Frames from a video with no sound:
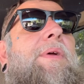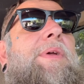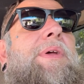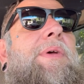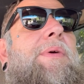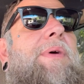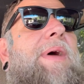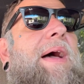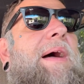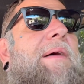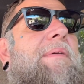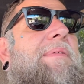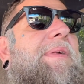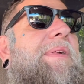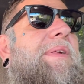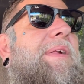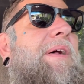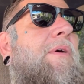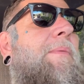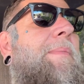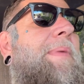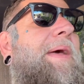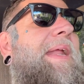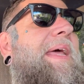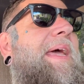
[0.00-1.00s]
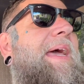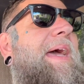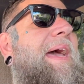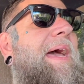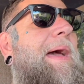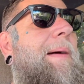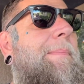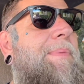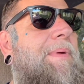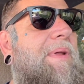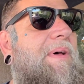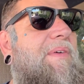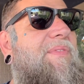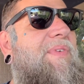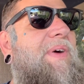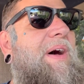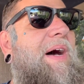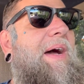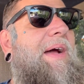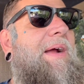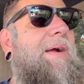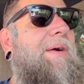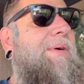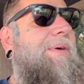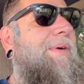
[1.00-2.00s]
you have so many
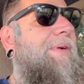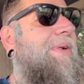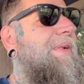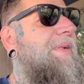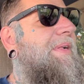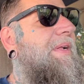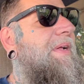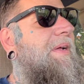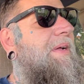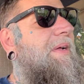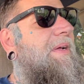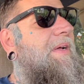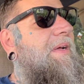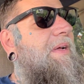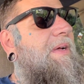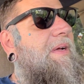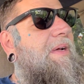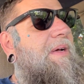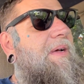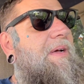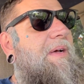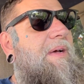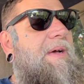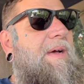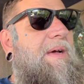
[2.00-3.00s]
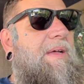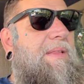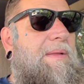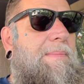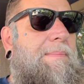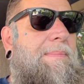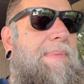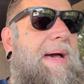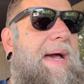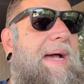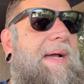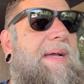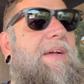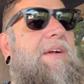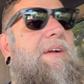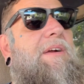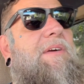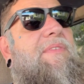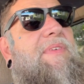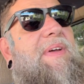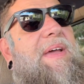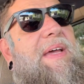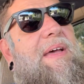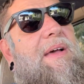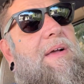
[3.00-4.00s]
amplifiers in the back of your
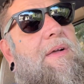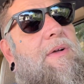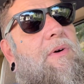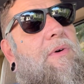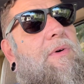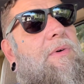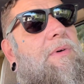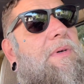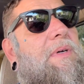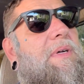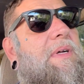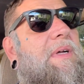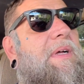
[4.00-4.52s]
vehicle